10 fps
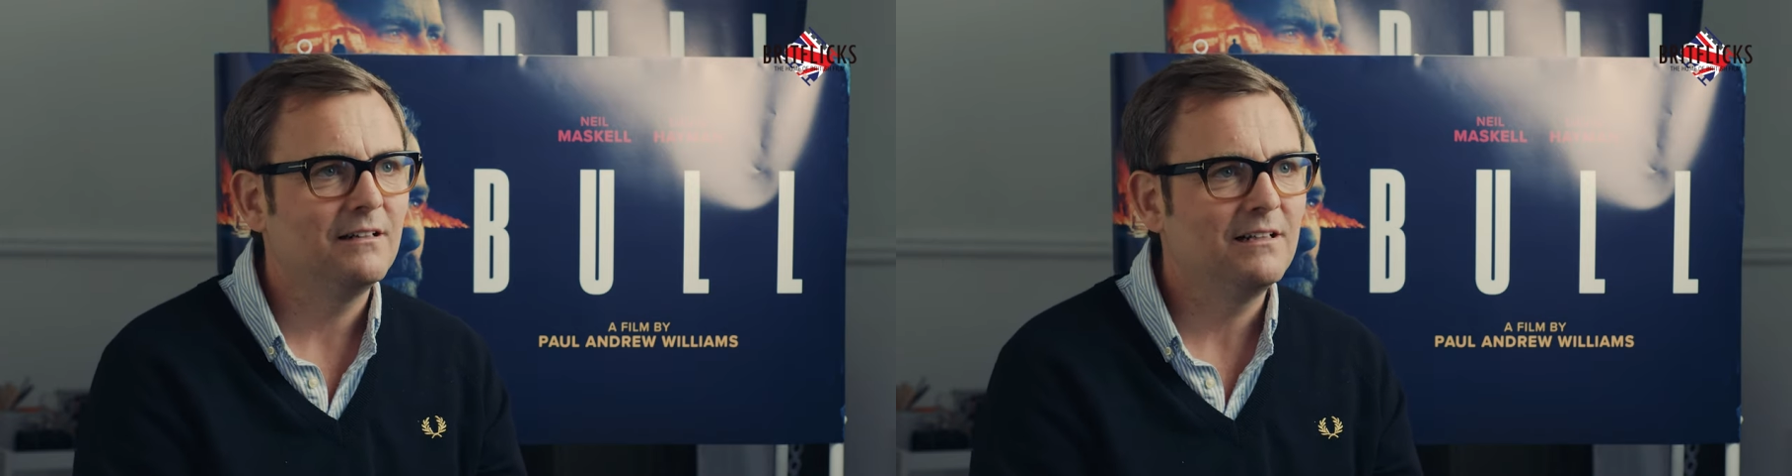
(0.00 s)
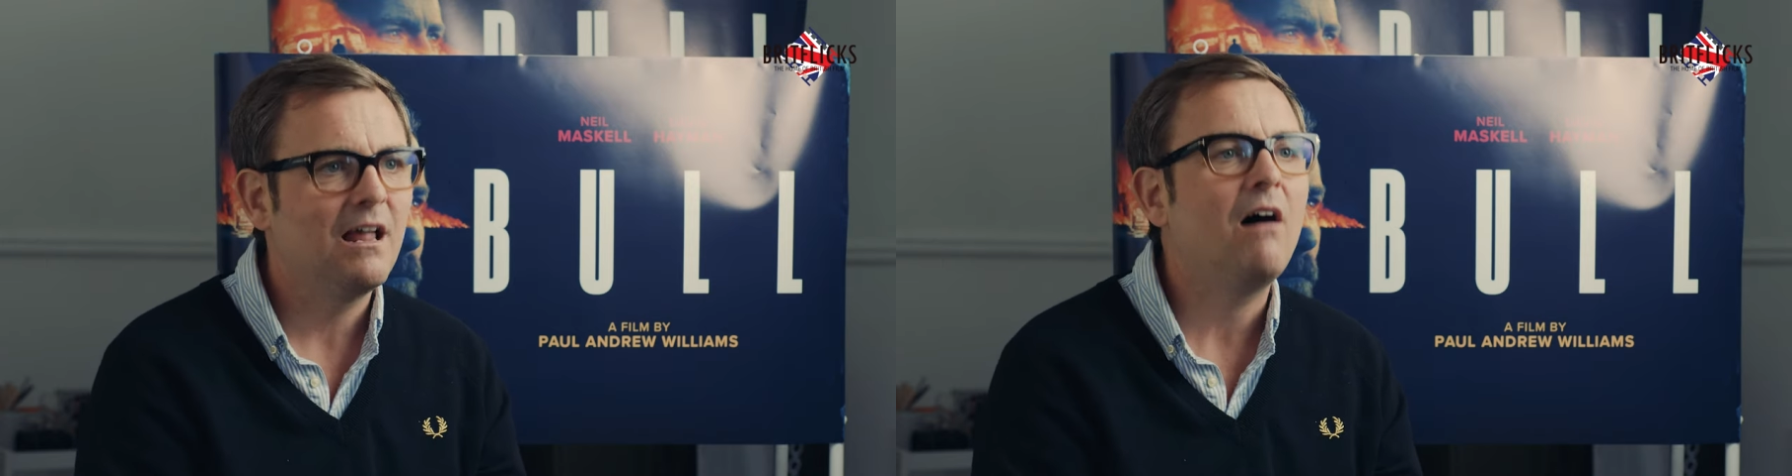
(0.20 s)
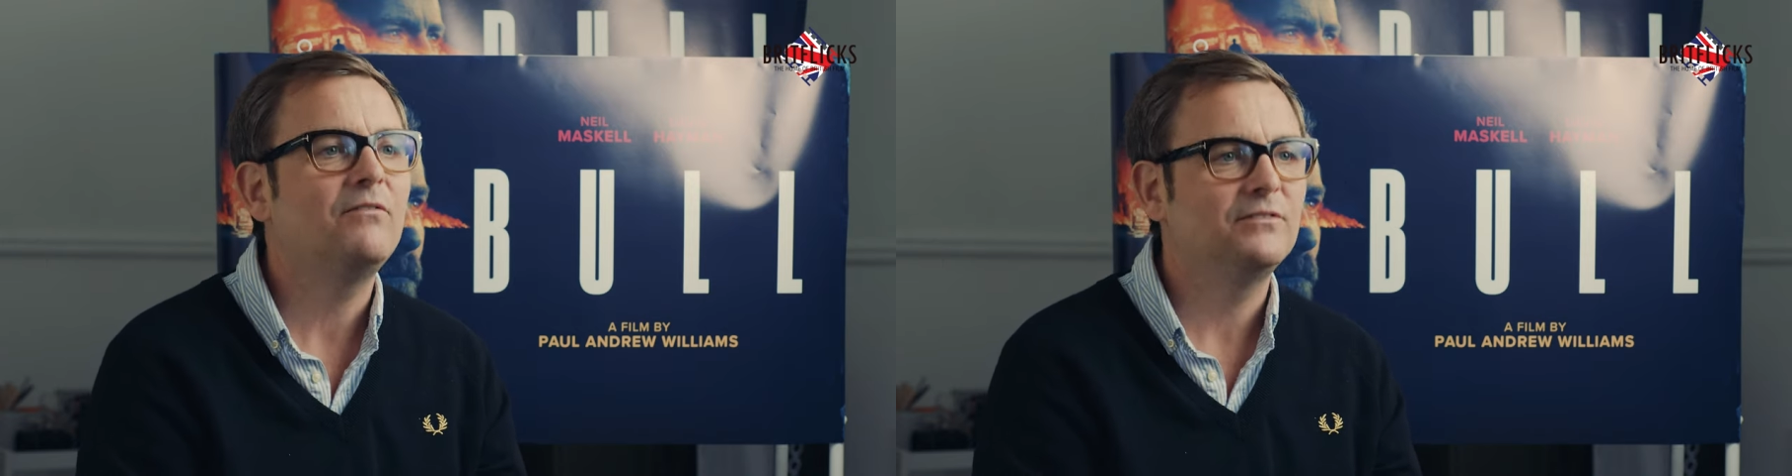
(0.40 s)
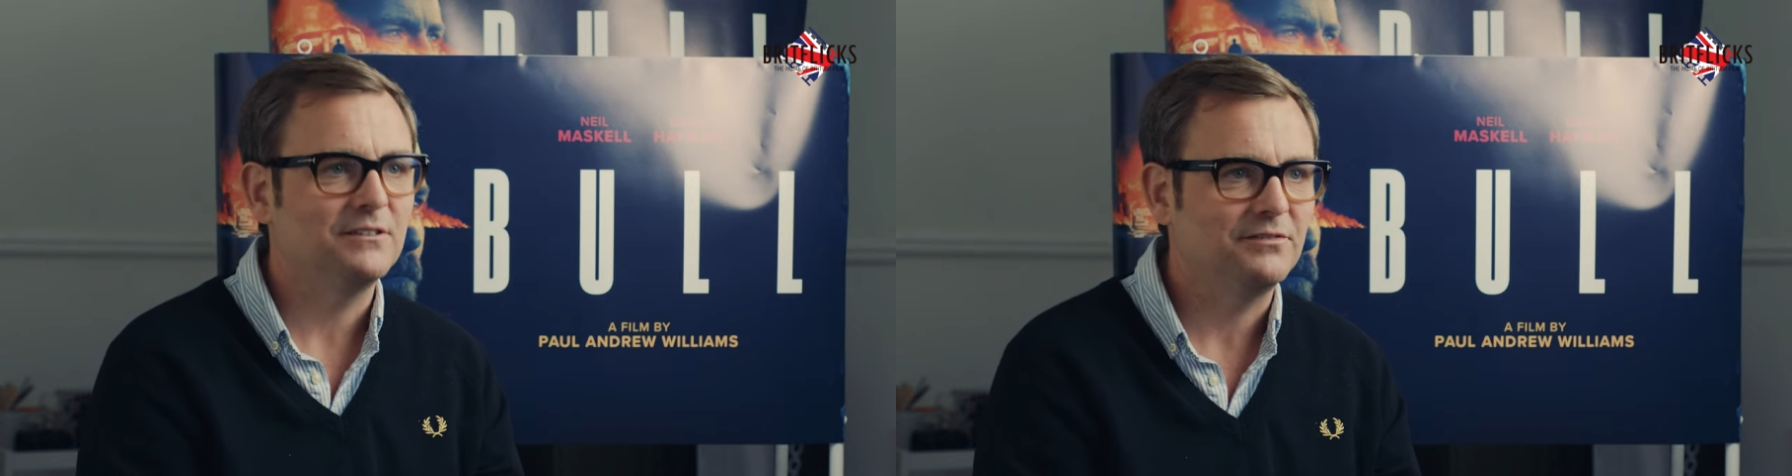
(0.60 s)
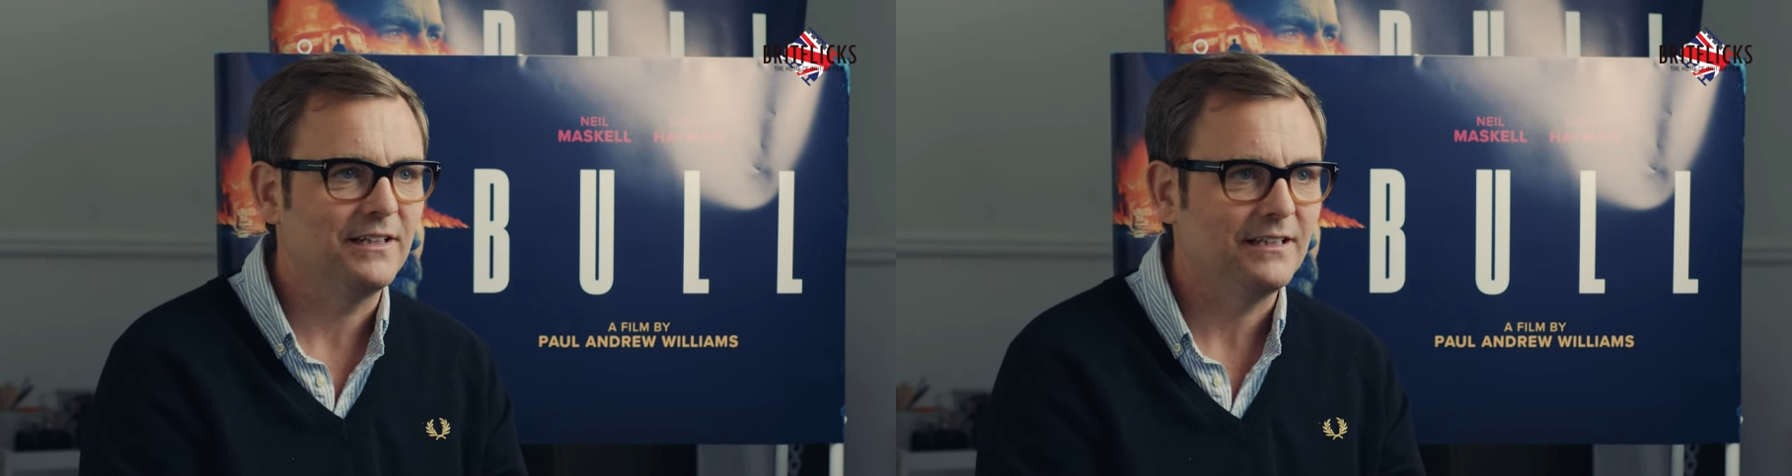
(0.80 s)
love
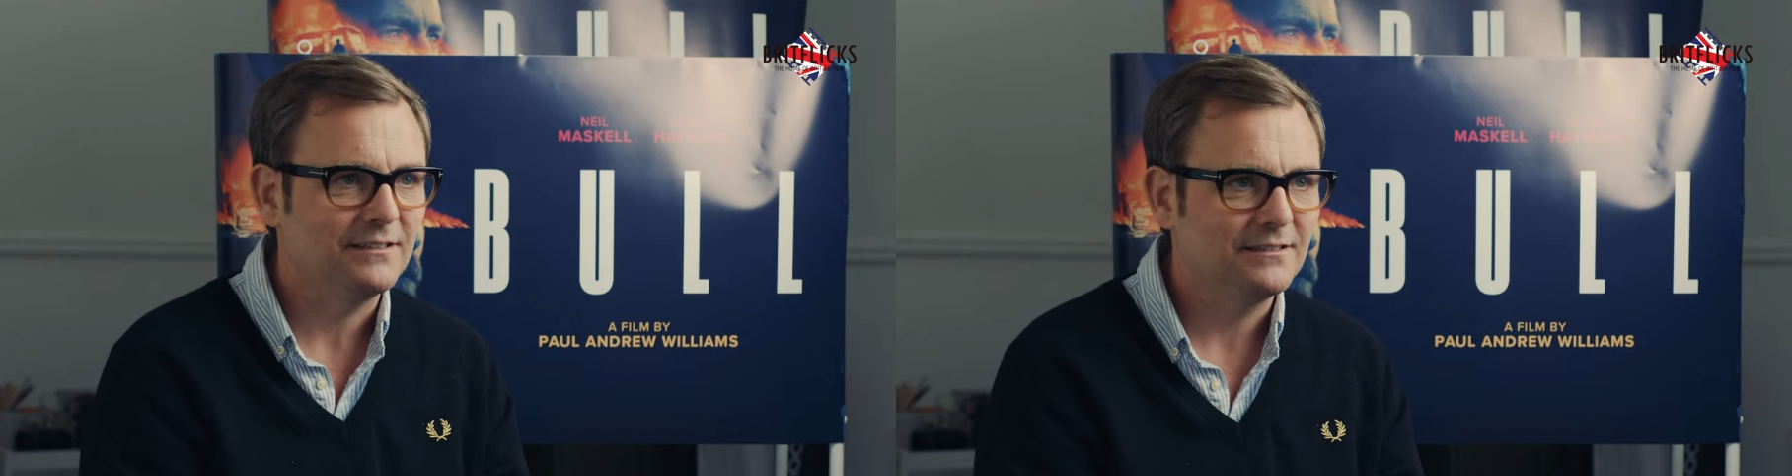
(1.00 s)
to think